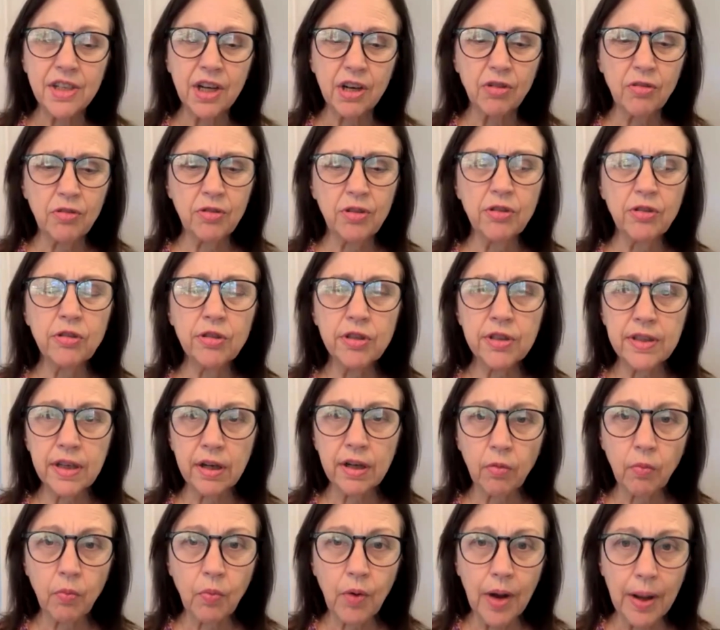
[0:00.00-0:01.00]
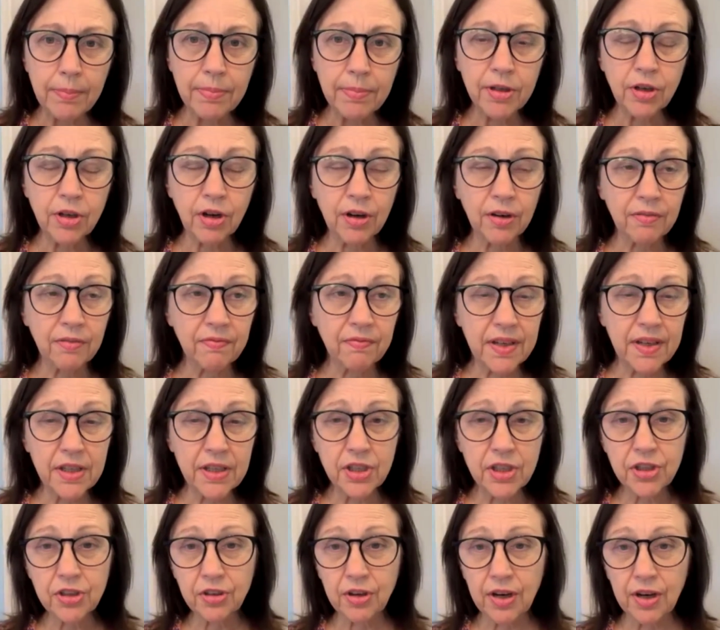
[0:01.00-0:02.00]
I don't use their
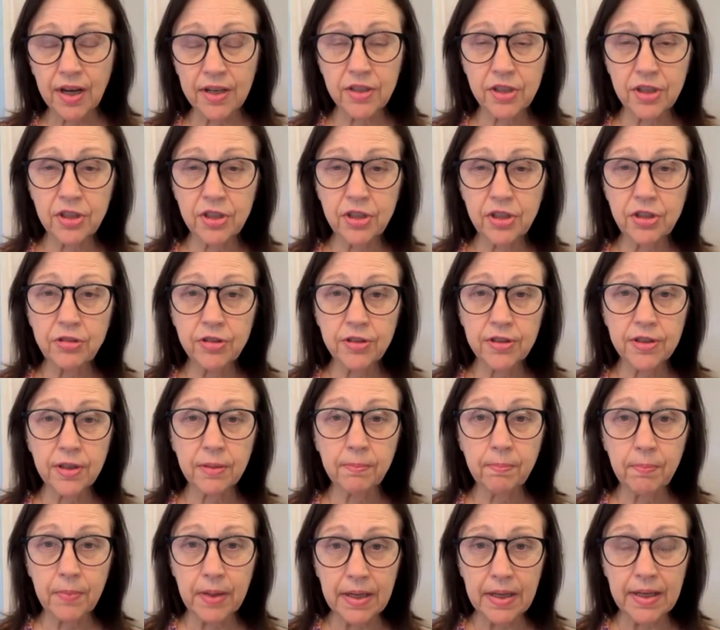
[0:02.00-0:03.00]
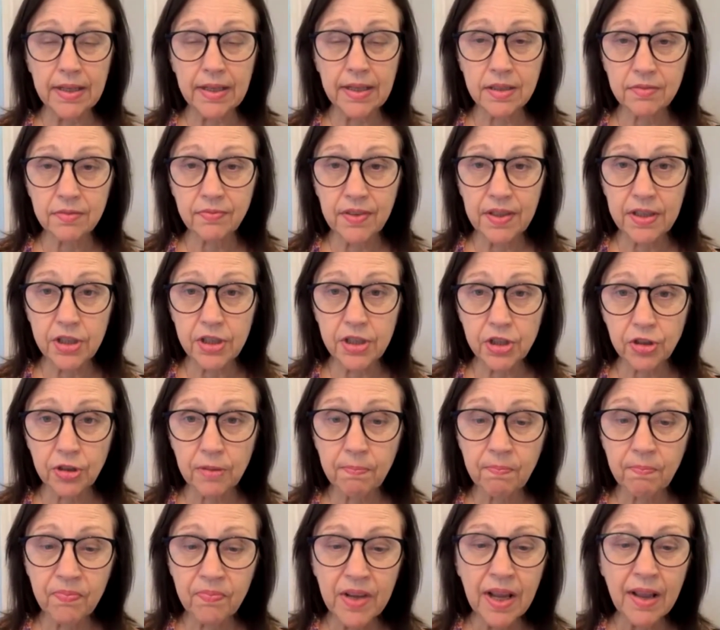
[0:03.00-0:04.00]
webinar feature. I just use their meetings
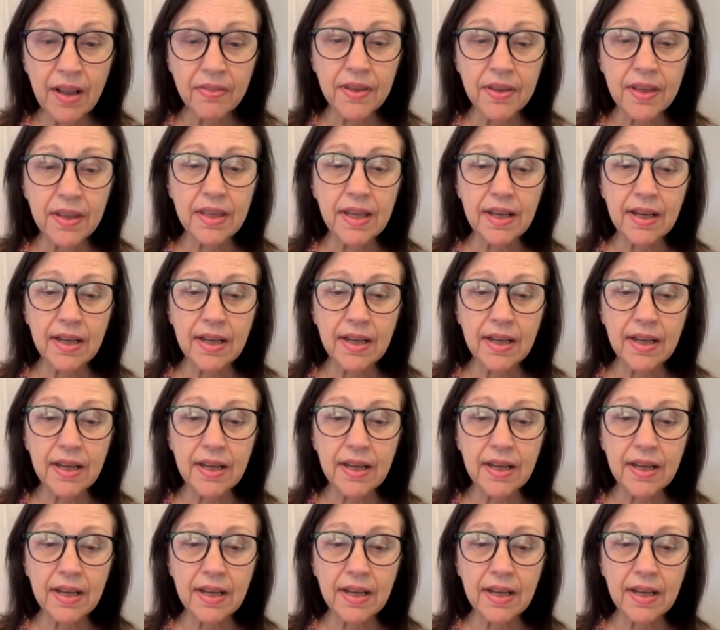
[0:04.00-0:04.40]
feature.